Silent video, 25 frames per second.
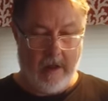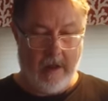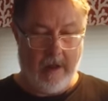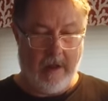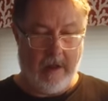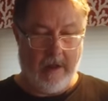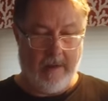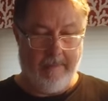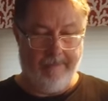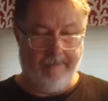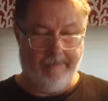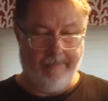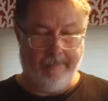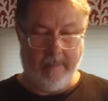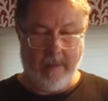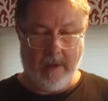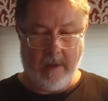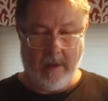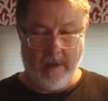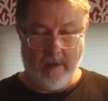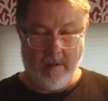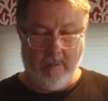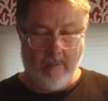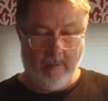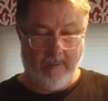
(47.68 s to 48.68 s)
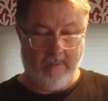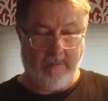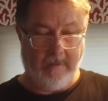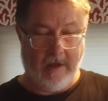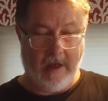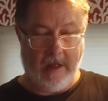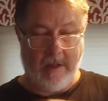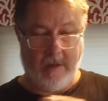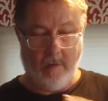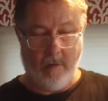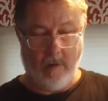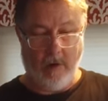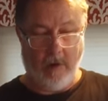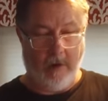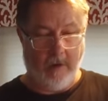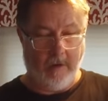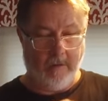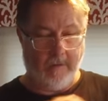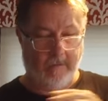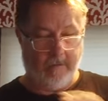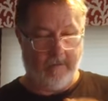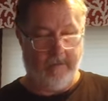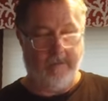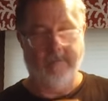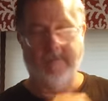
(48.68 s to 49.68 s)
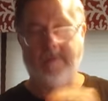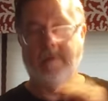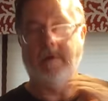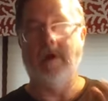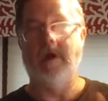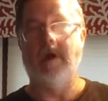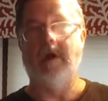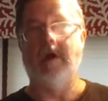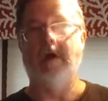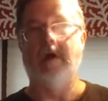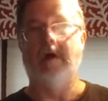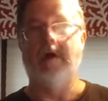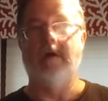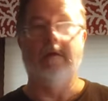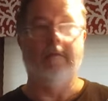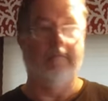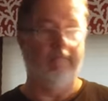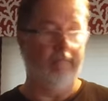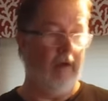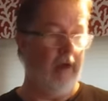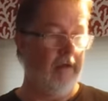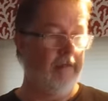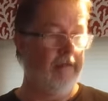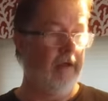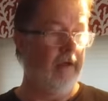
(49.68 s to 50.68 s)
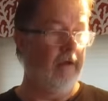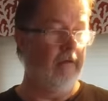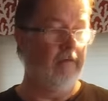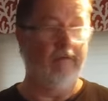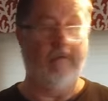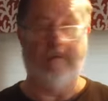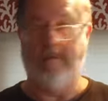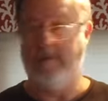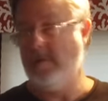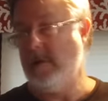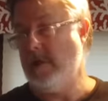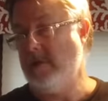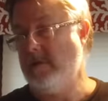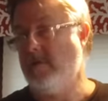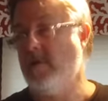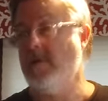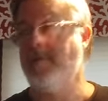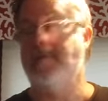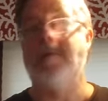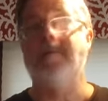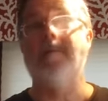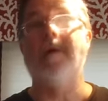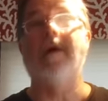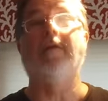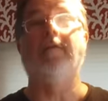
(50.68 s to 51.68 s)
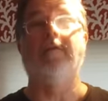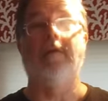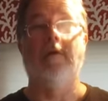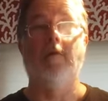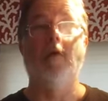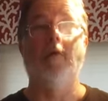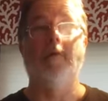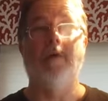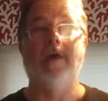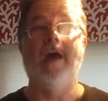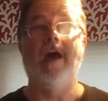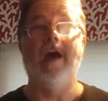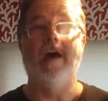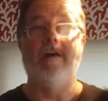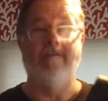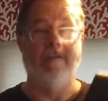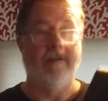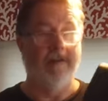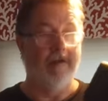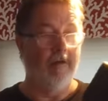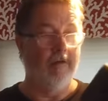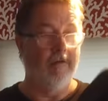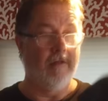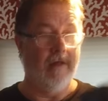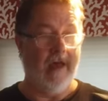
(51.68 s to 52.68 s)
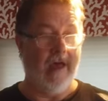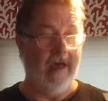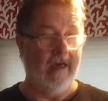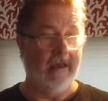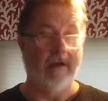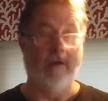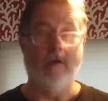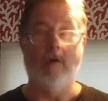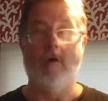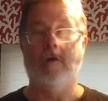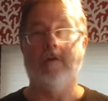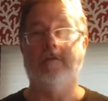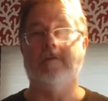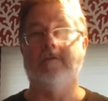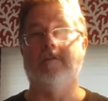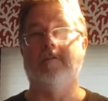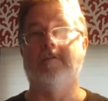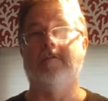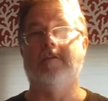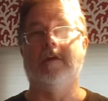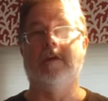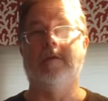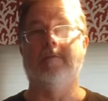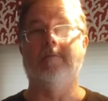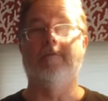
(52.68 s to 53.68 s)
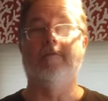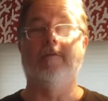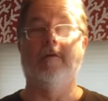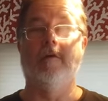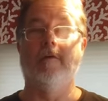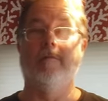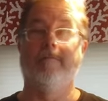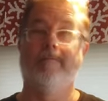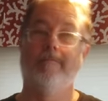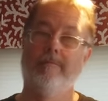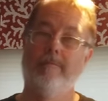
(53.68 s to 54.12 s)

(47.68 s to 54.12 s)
We'll see how it works. I think it's going to be better than what we have, I know that. It costs the same, so